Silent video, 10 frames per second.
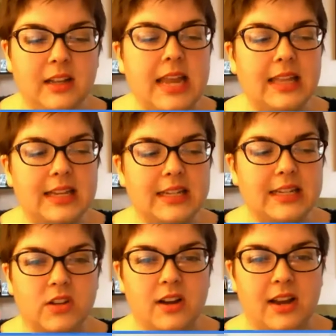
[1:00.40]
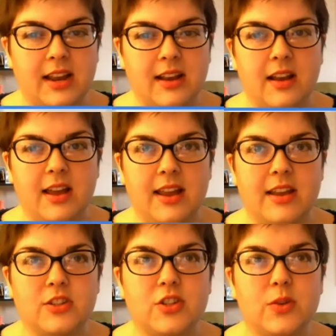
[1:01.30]
eLit started
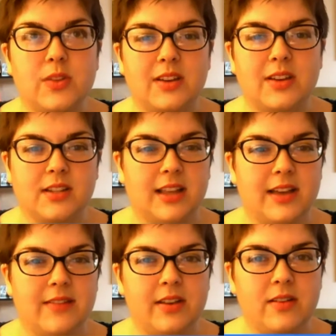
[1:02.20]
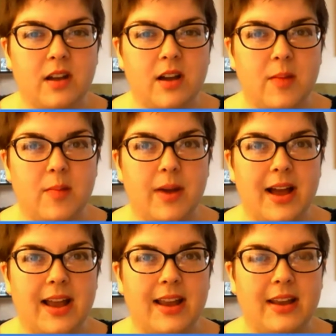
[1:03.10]
in 2011
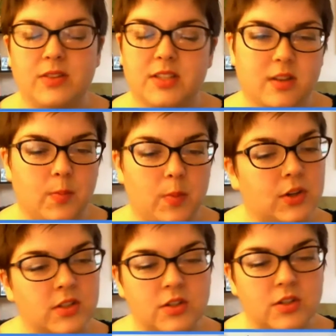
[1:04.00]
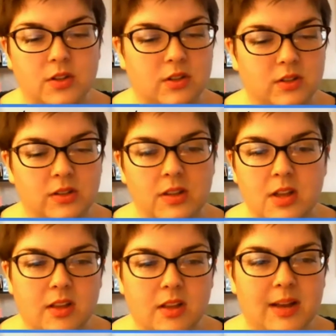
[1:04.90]
it was a personal
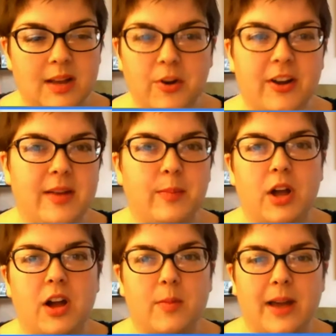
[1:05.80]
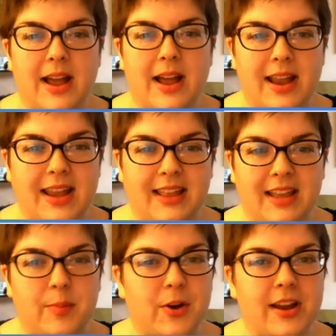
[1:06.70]
librarian blog by a
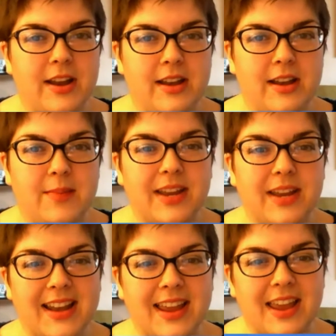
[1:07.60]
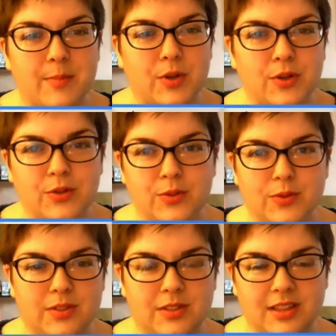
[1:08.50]
librarian named Ken Campbell,
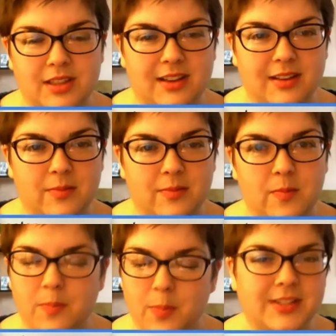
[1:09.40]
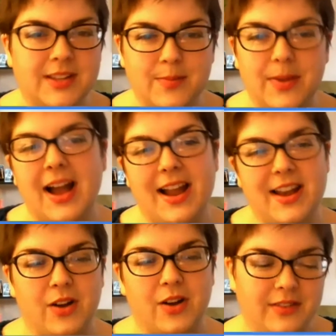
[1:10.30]
who's the person
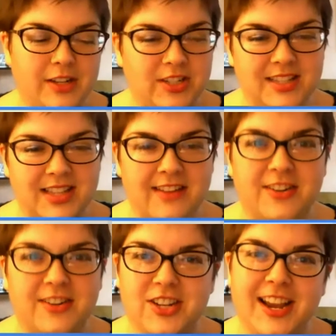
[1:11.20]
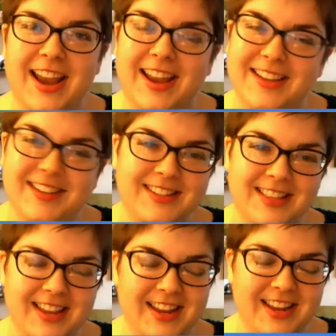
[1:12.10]
behind all of it. She's the energy and
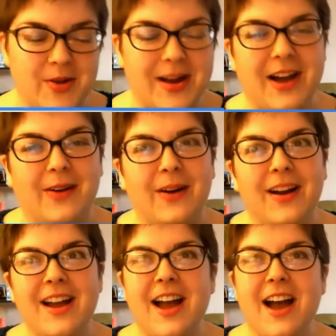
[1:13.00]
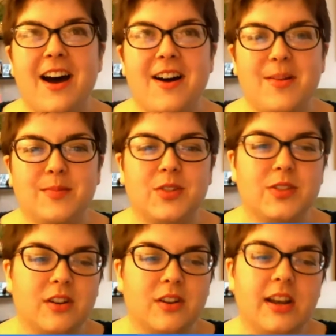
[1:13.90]
the know-how. So
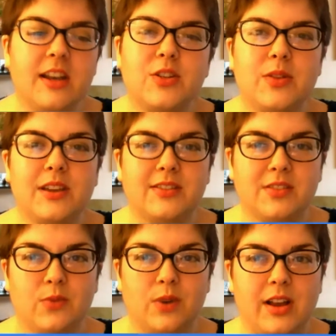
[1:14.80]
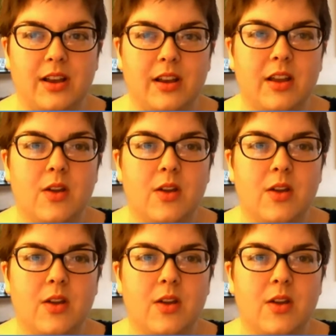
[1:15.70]
it started in 2001,